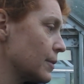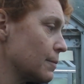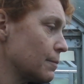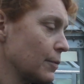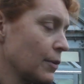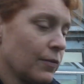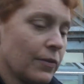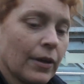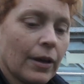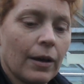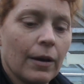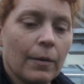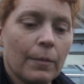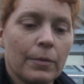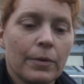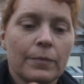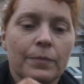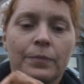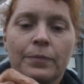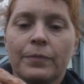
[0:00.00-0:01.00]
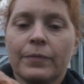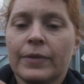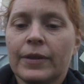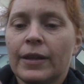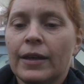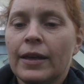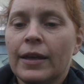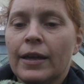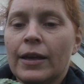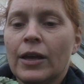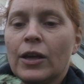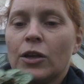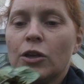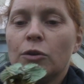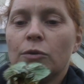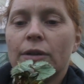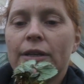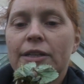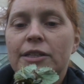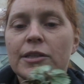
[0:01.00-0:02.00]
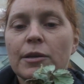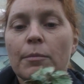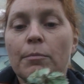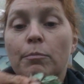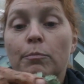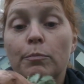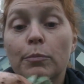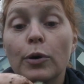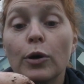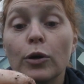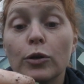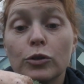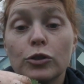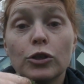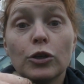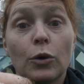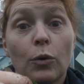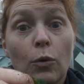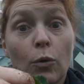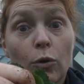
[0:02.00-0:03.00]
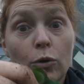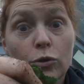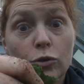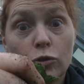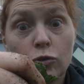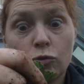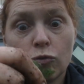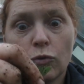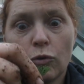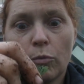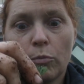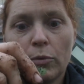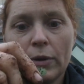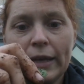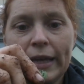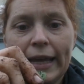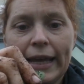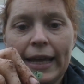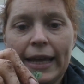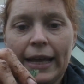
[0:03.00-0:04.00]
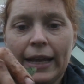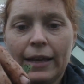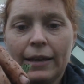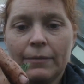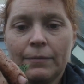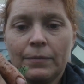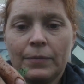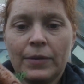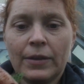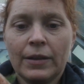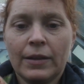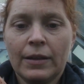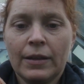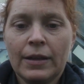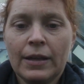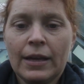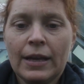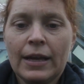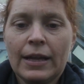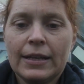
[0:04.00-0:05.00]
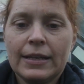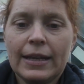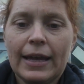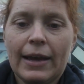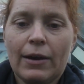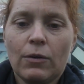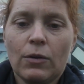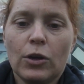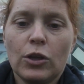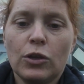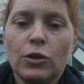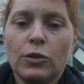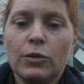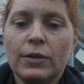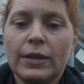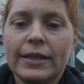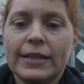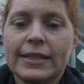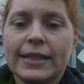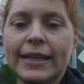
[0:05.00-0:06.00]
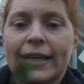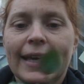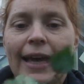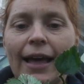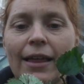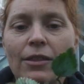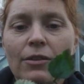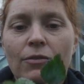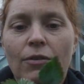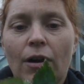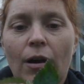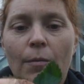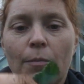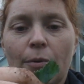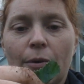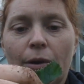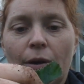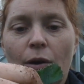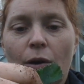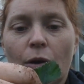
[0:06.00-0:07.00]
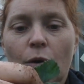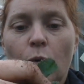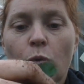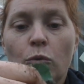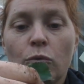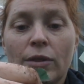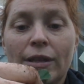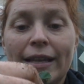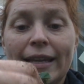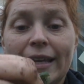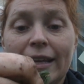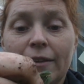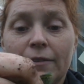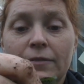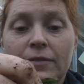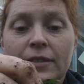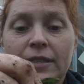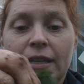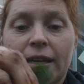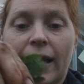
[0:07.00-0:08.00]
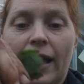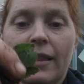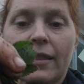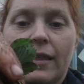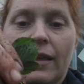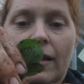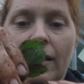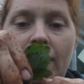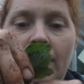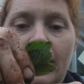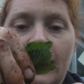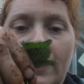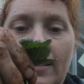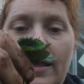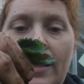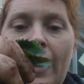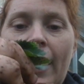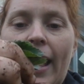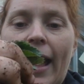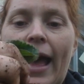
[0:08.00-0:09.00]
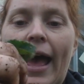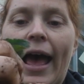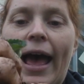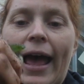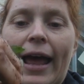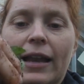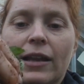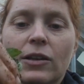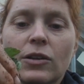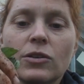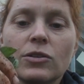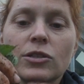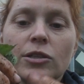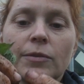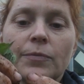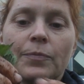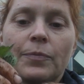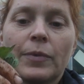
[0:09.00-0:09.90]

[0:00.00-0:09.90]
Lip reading: lift that up. You need to put your strawberry in. Now you need to gather up all the leaves together, and